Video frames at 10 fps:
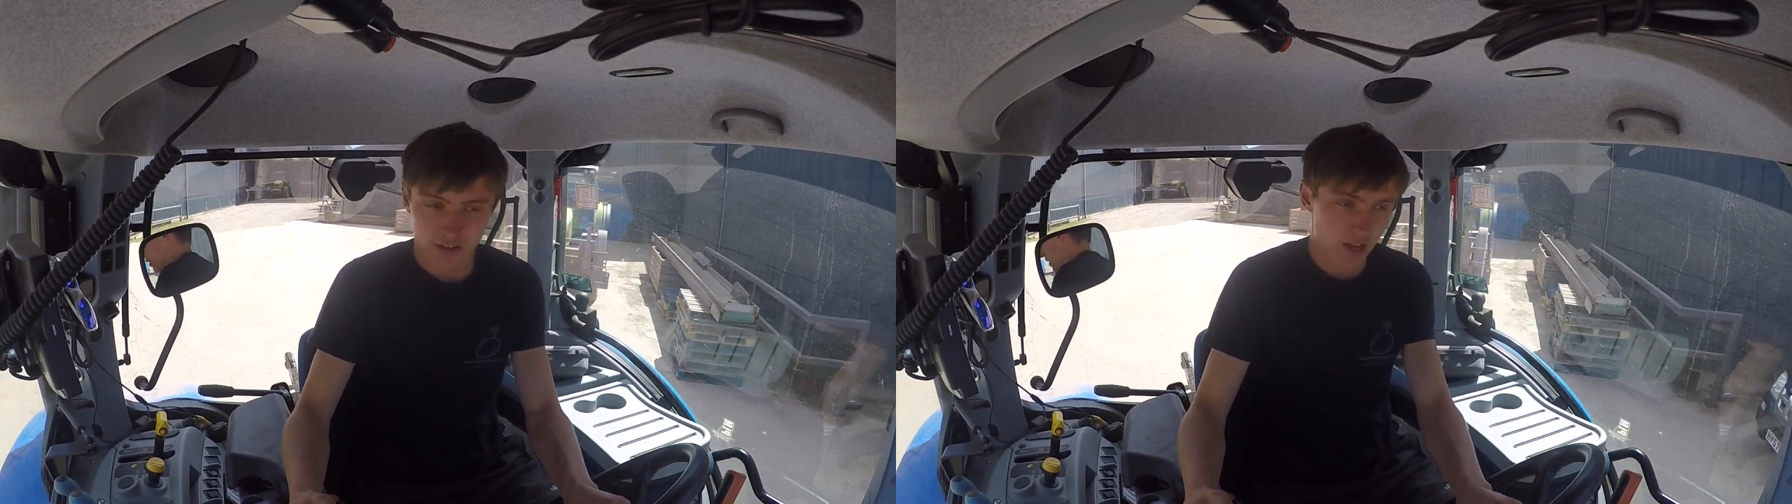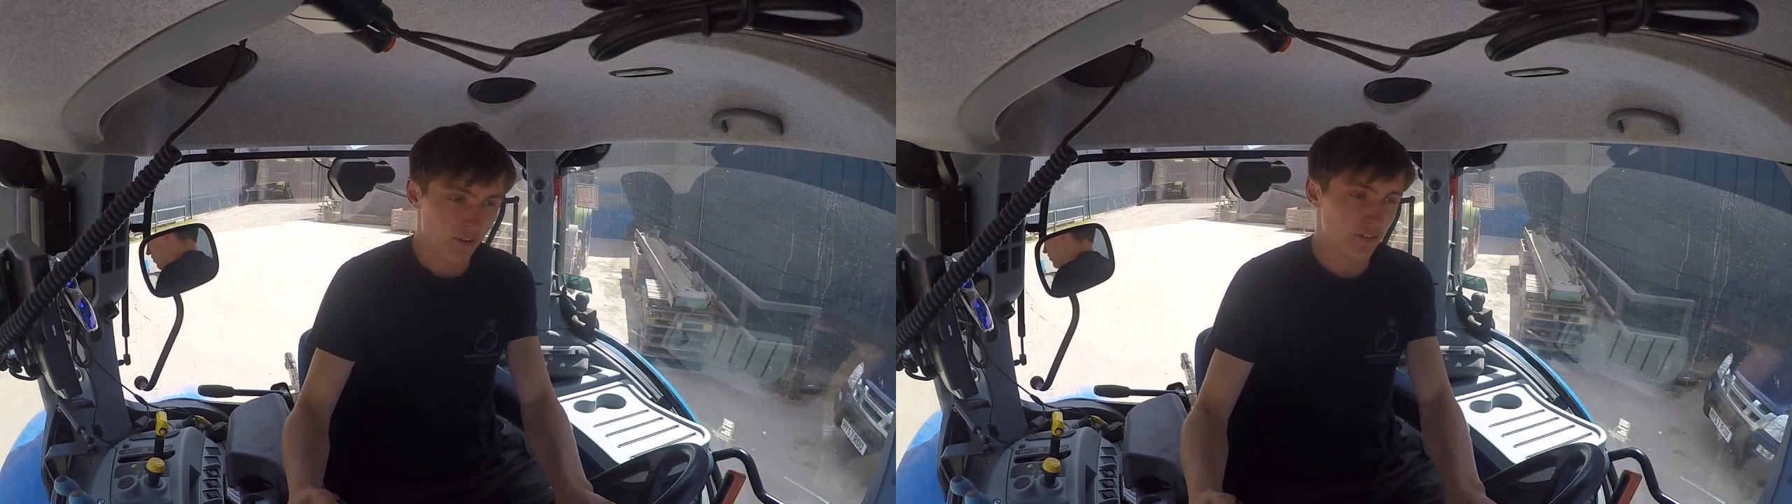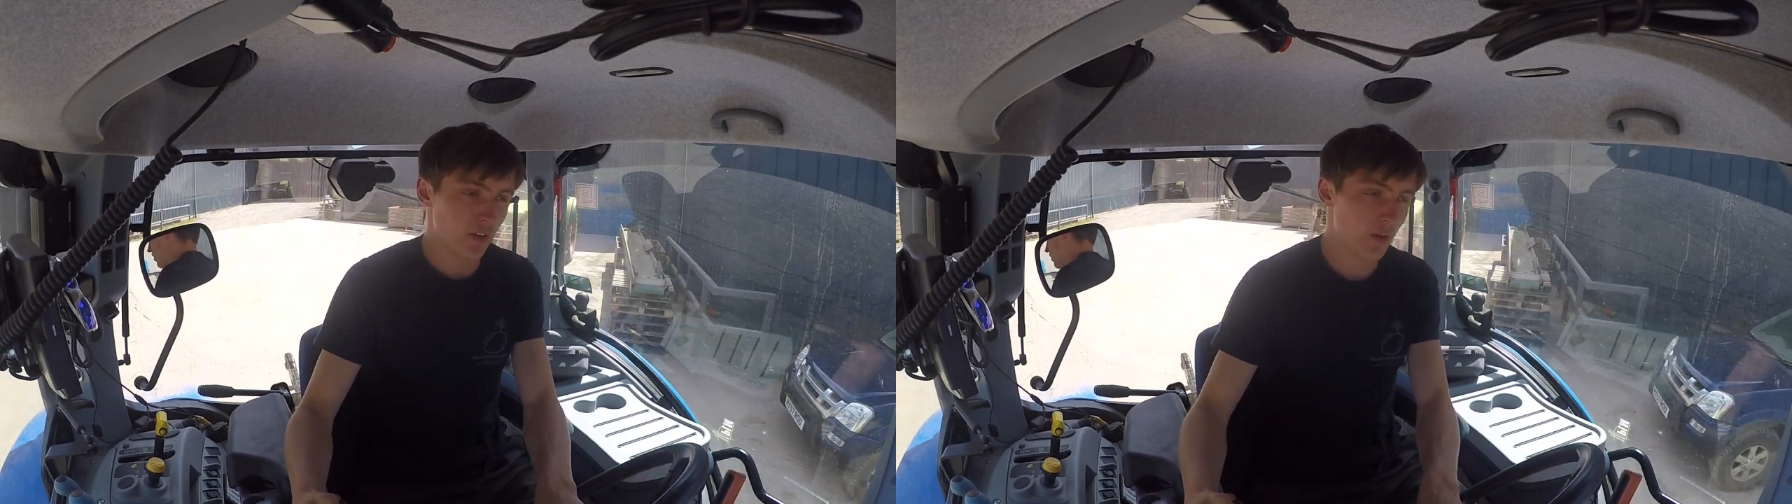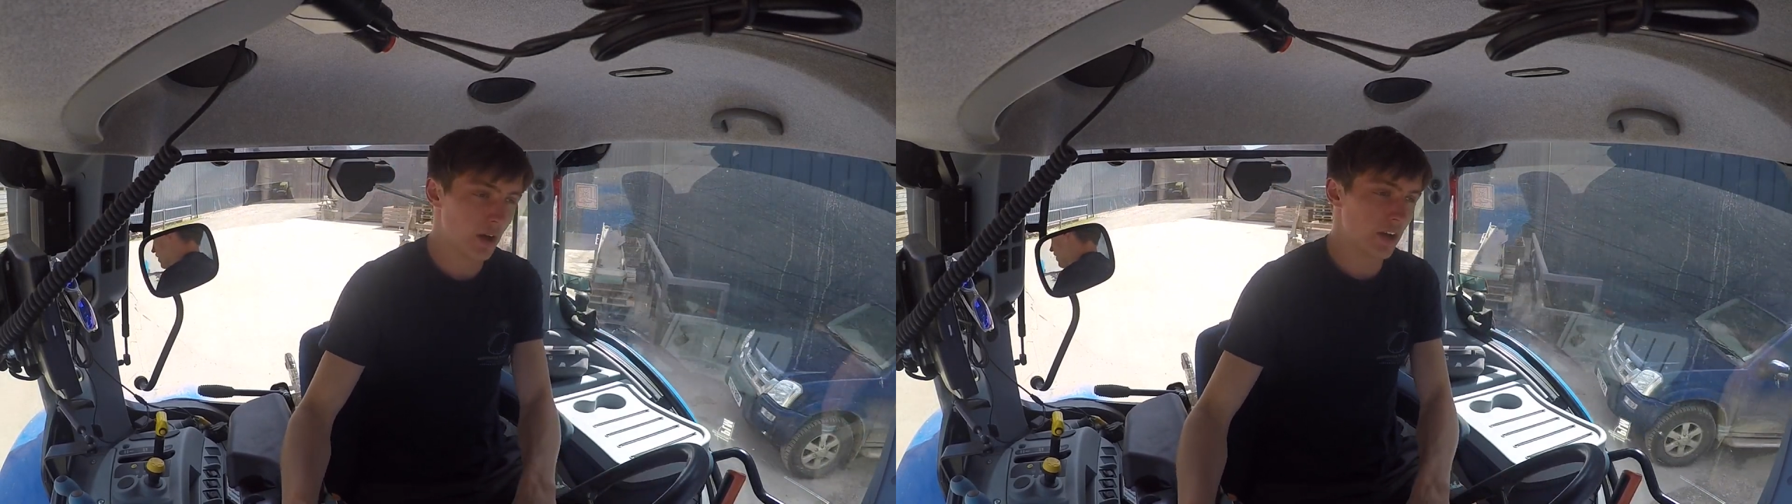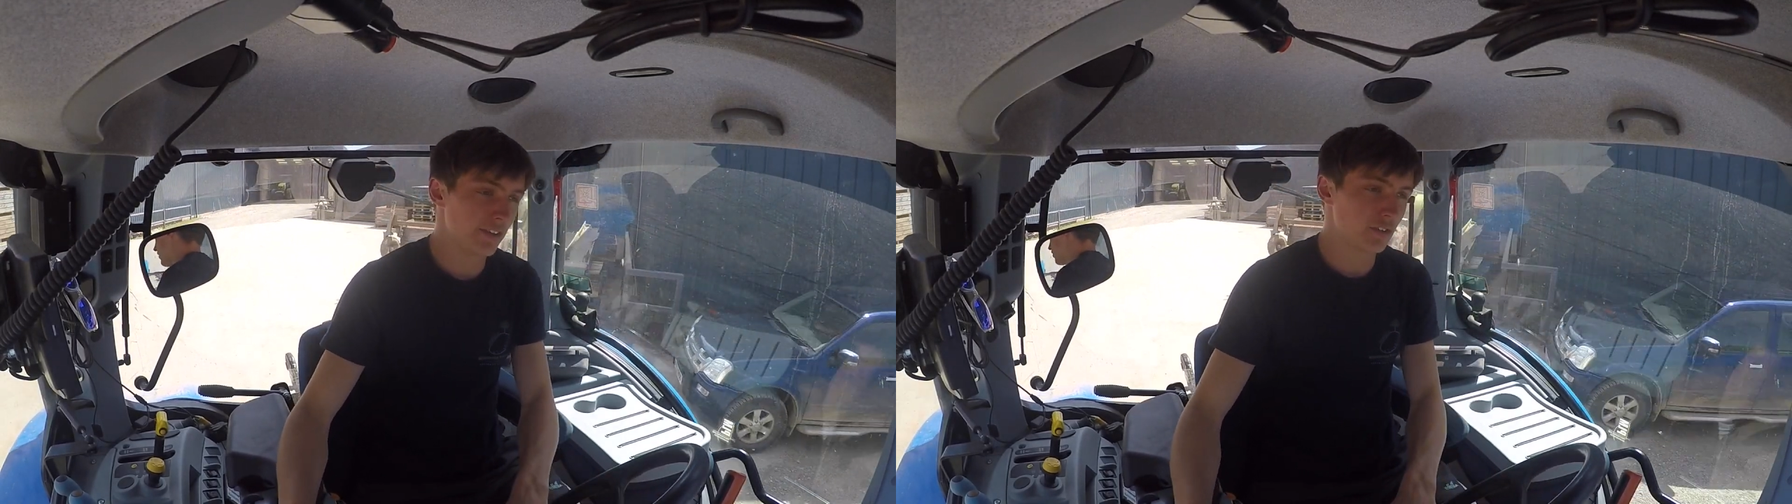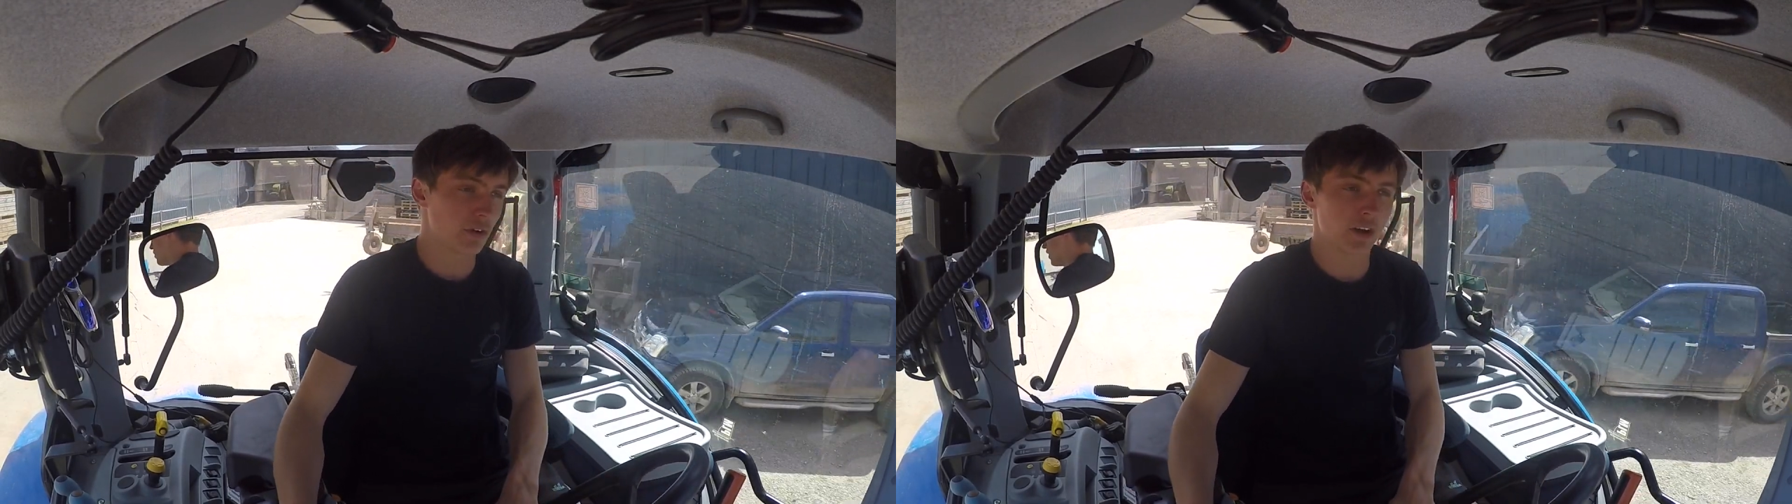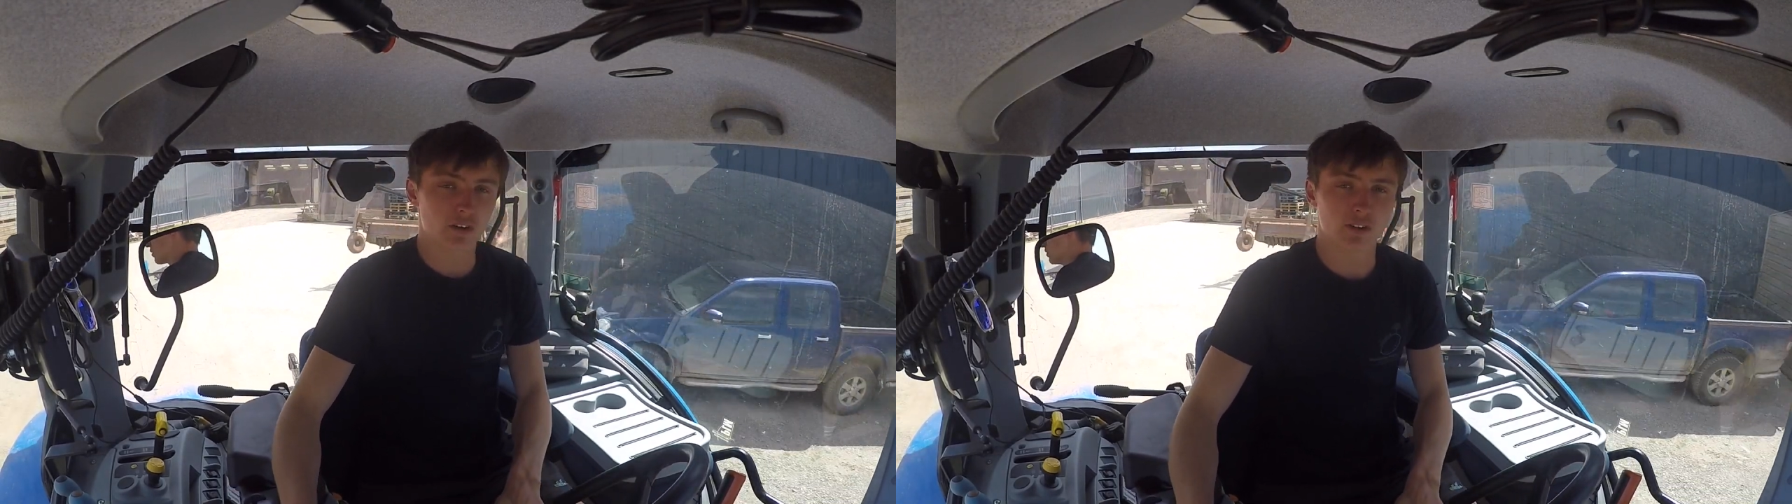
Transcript: If you enjoy our